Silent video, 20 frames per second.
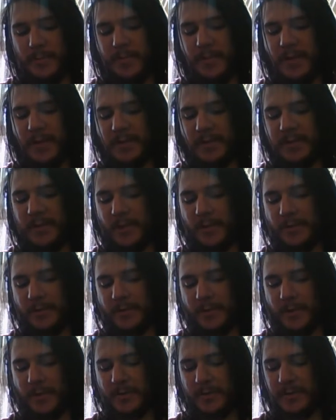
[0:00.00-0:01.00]
You got the God
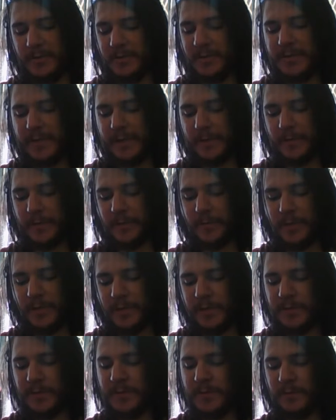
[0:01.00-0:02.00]
cards and the Sacred
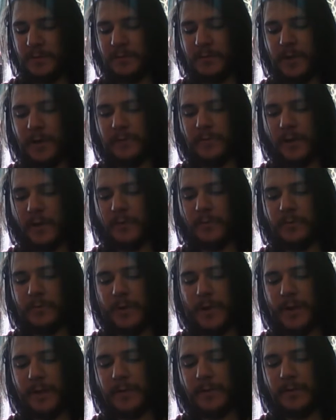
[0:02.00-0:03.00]
Beast, and Five-Headed
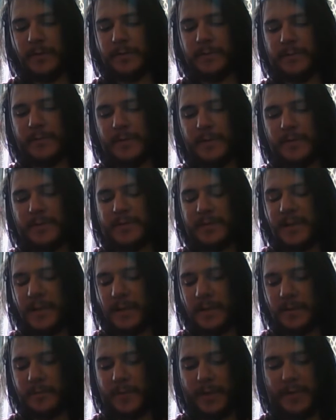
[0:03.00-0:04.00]
Dragon. Then the
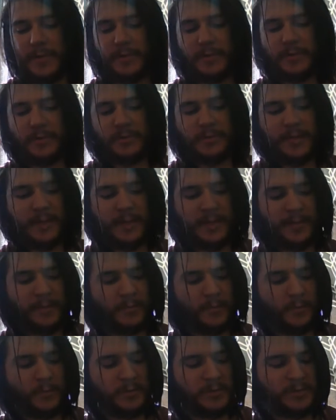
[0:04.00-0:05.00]
second page is like
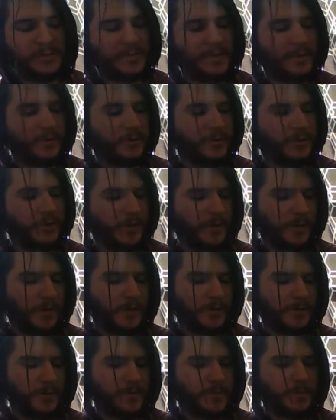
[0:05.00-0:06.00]
more nostalgic
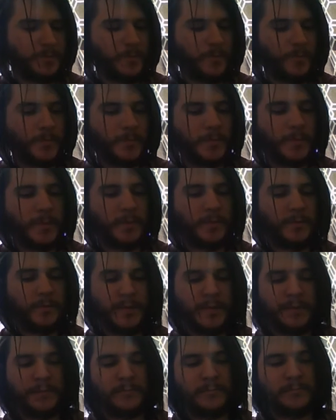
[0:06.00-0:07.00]
cards,
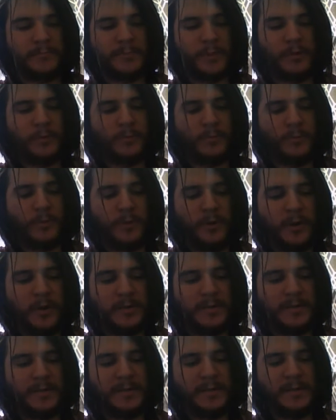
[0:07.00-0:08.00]
like Dark Ruler
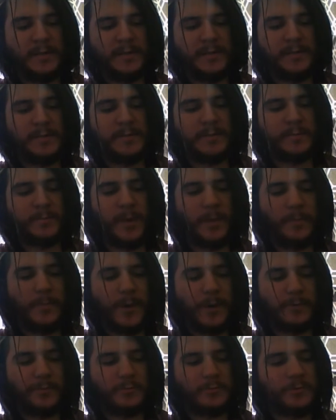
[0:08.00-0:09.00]
Hades, My
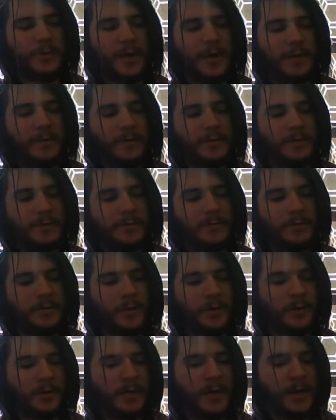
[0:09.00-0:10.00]
Barrel Dragon,
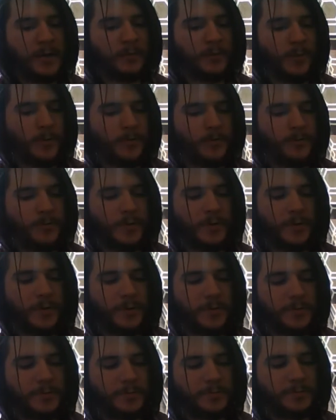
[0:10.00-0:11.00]
Dark
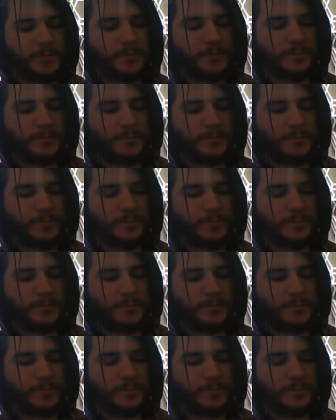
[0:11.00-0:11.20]
Necrofear.